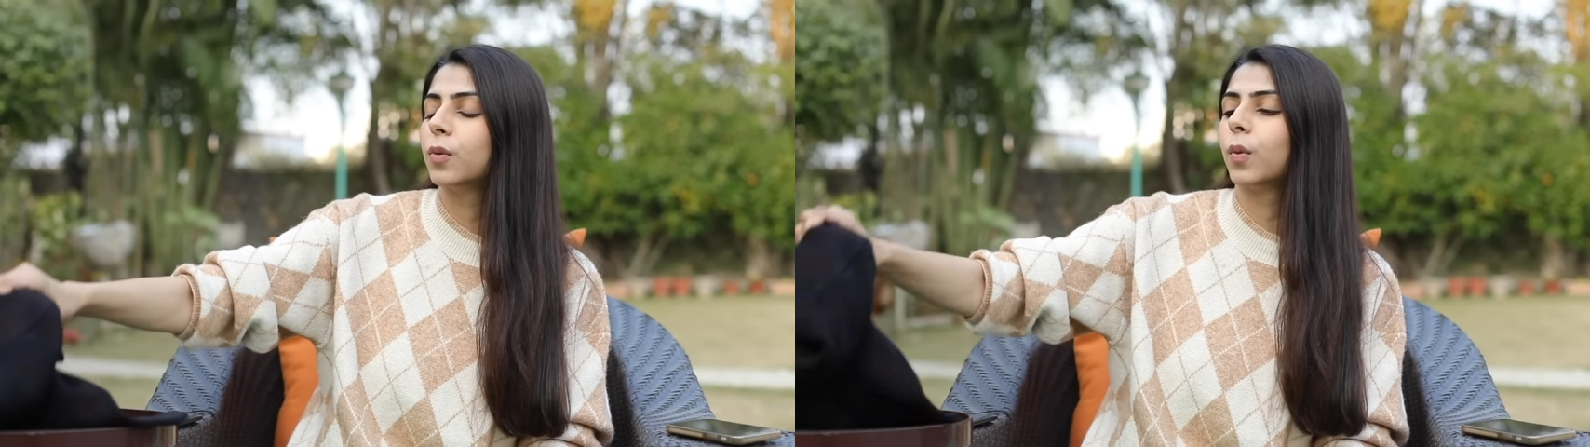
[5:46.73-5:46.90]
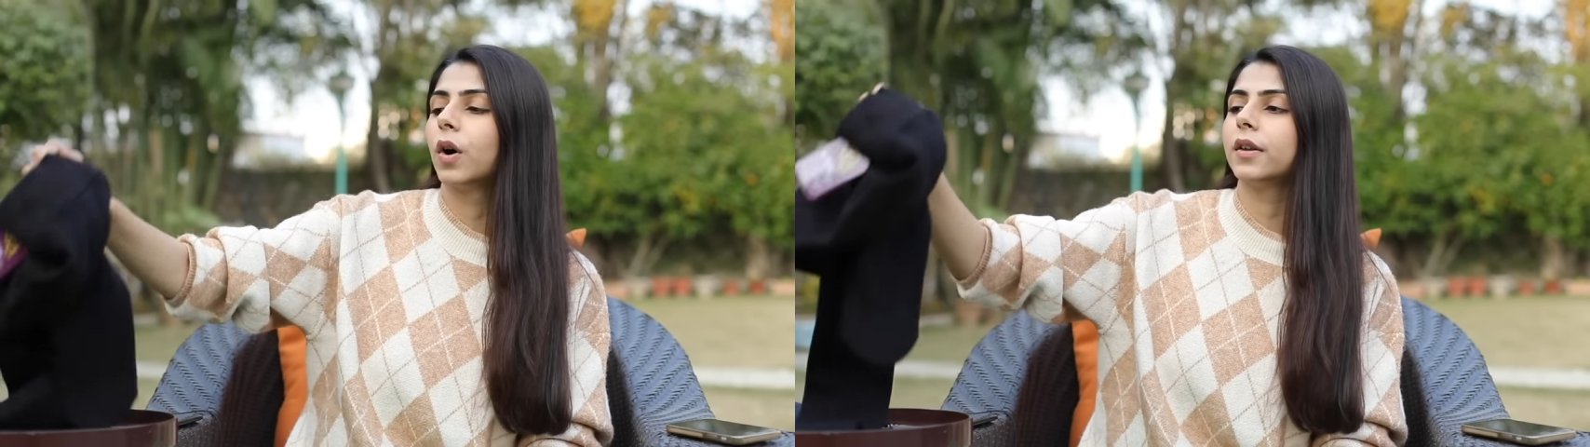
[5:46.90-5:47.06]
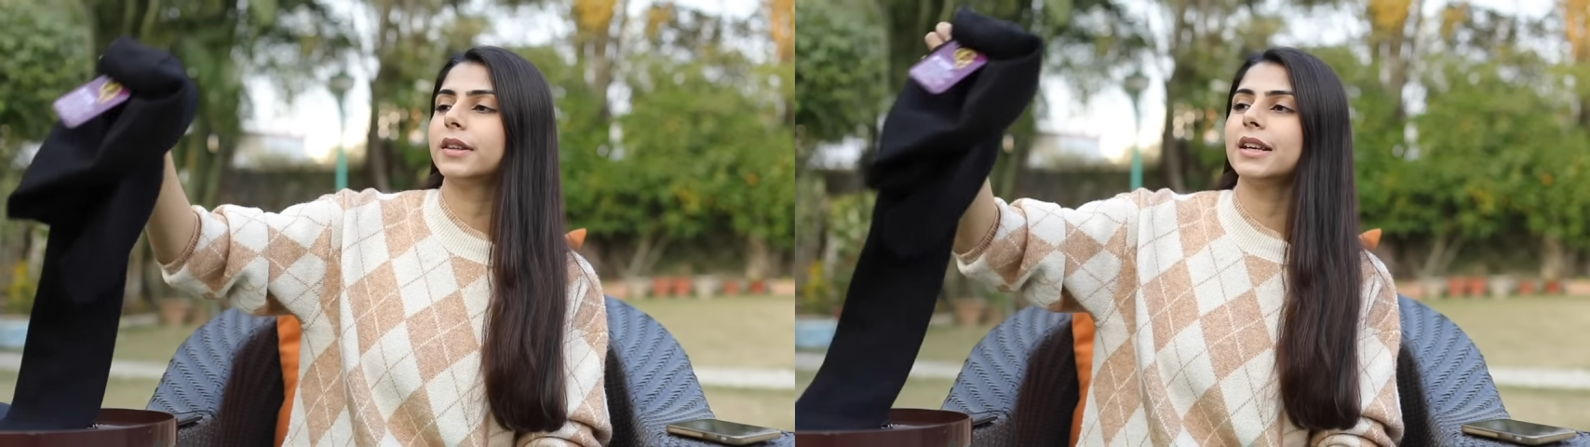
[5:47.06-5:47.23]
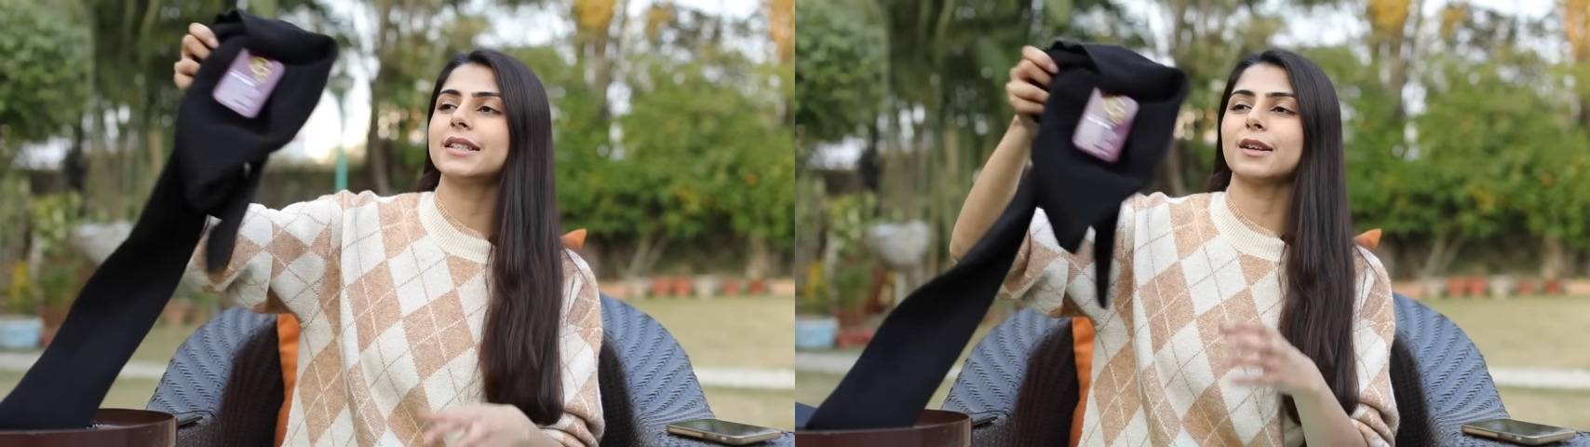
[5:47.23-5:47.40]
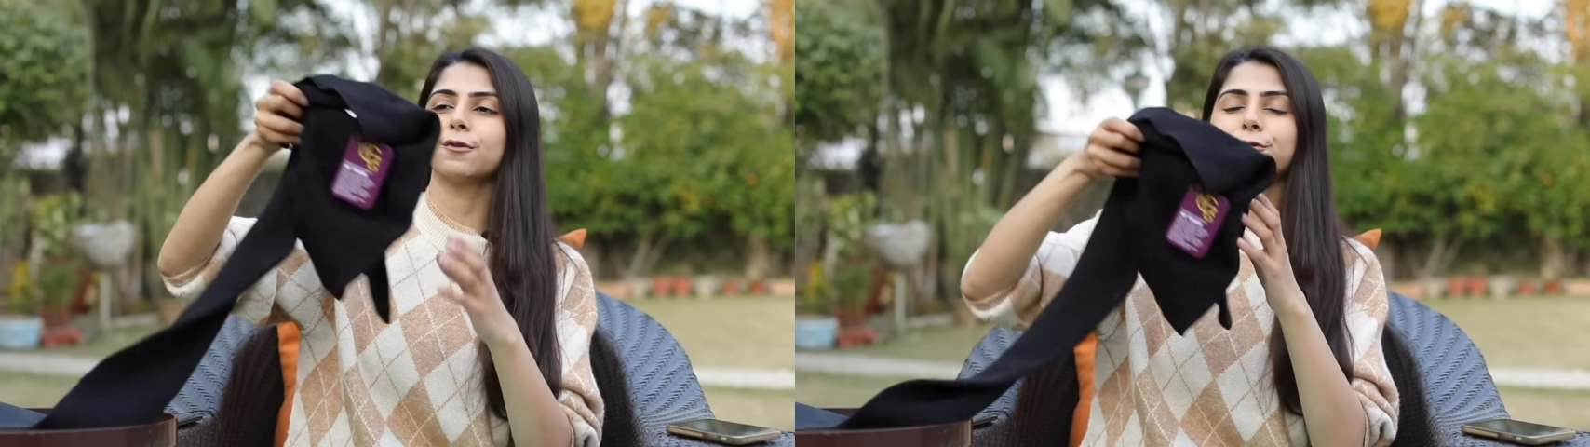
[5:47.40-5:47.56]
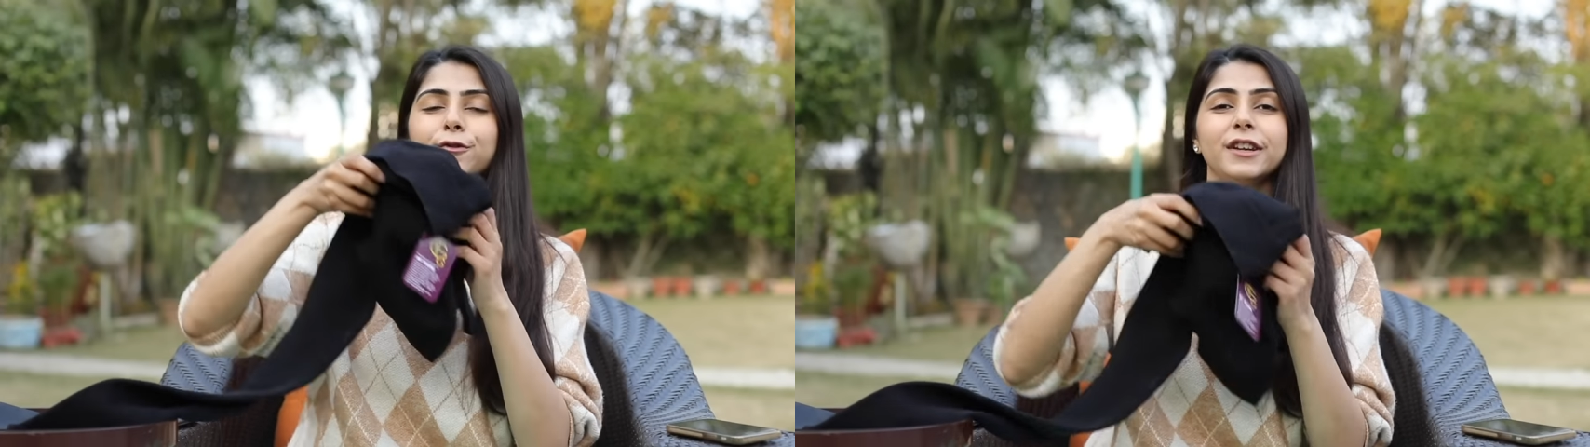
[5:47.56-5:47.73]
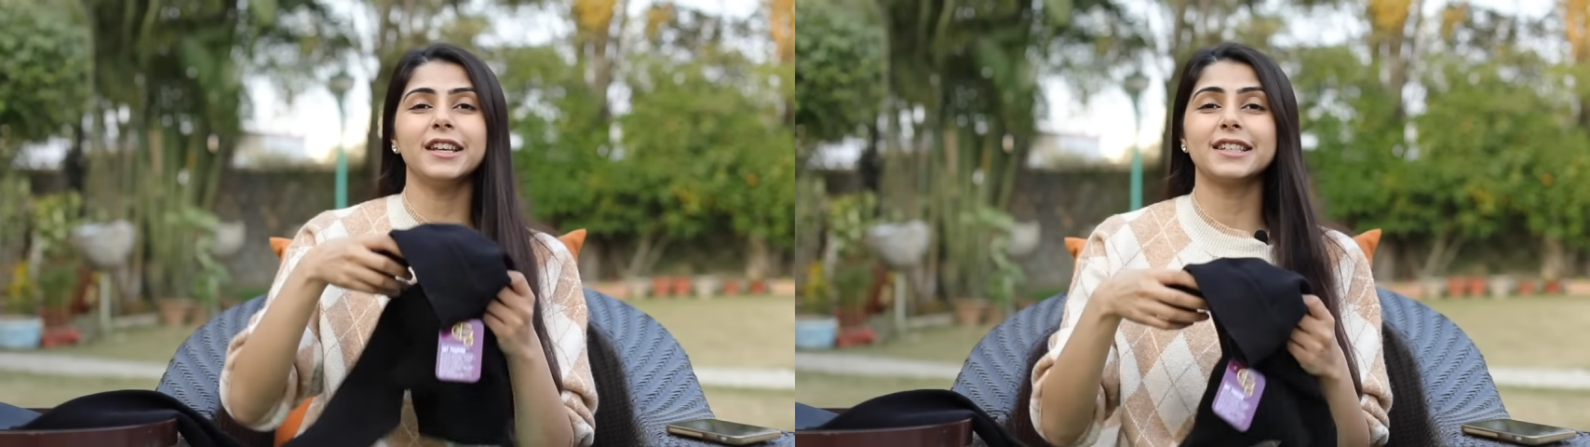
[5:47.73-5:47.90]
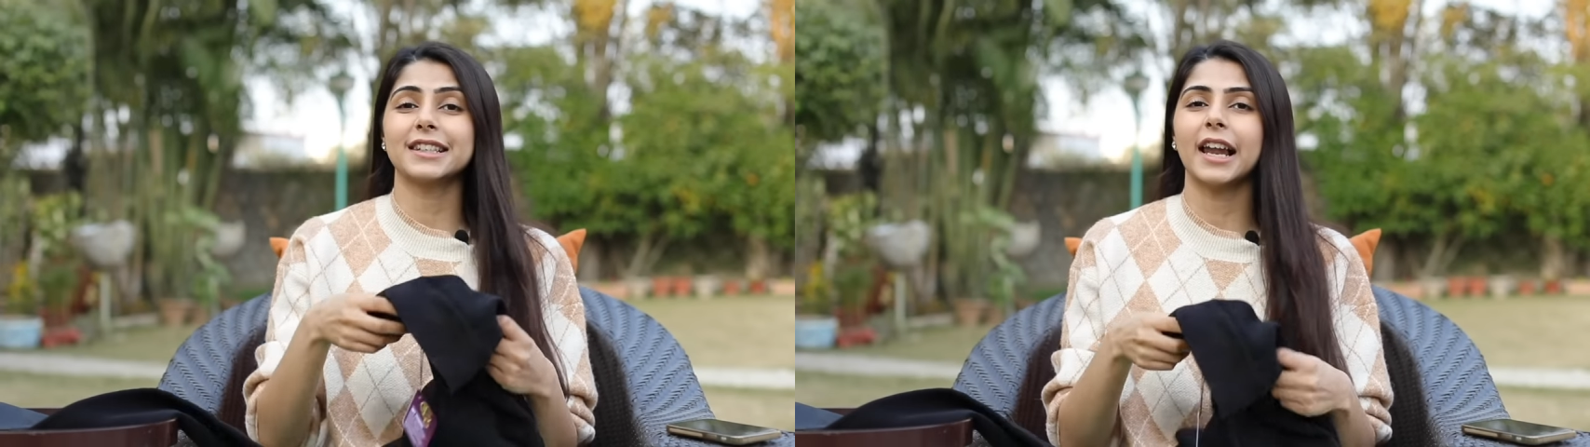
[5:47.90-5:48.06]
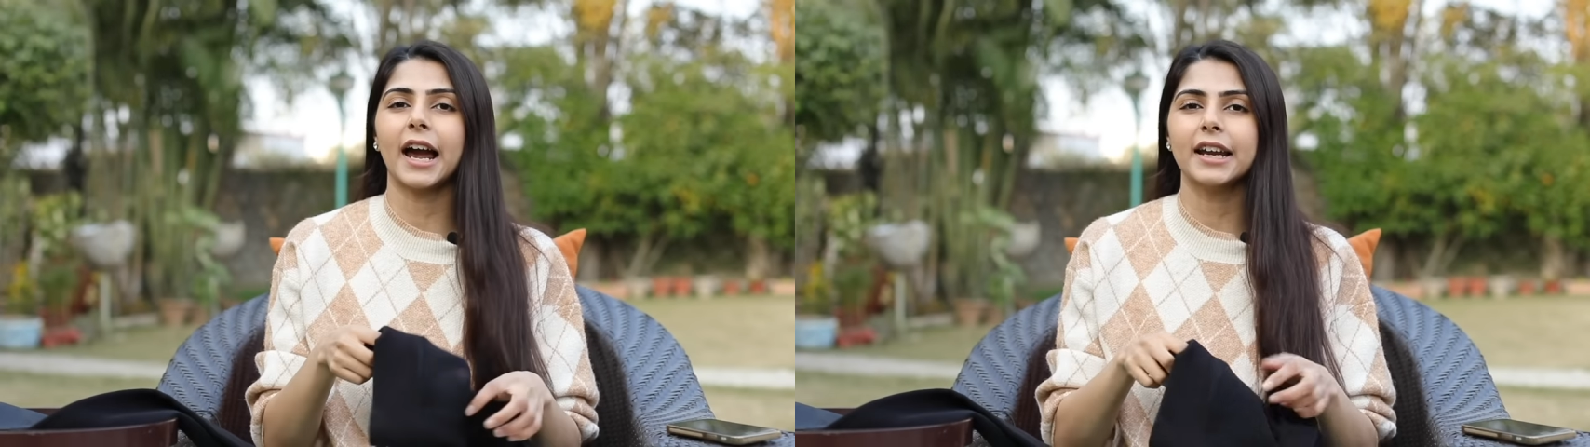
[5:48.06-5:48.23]
were these
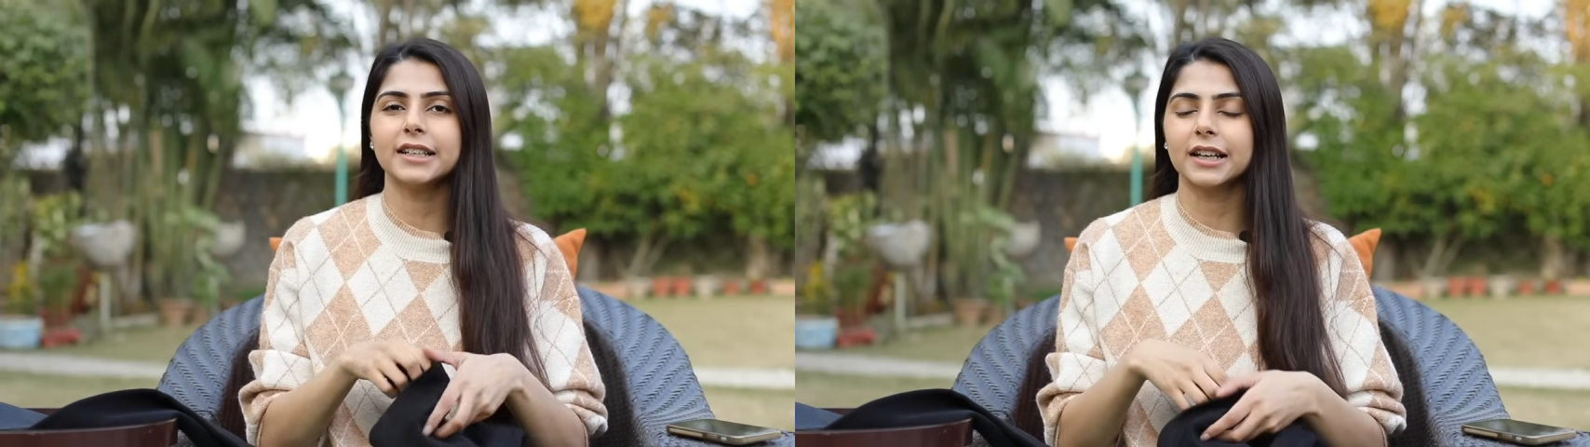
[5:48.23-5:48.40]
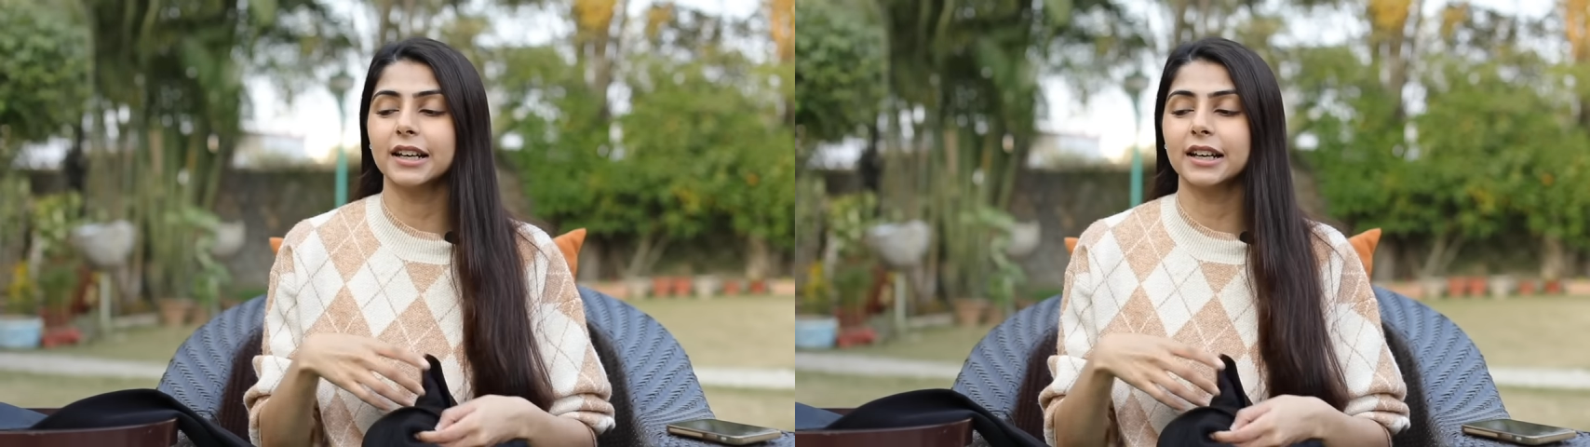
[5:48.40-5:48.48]
fleece-lined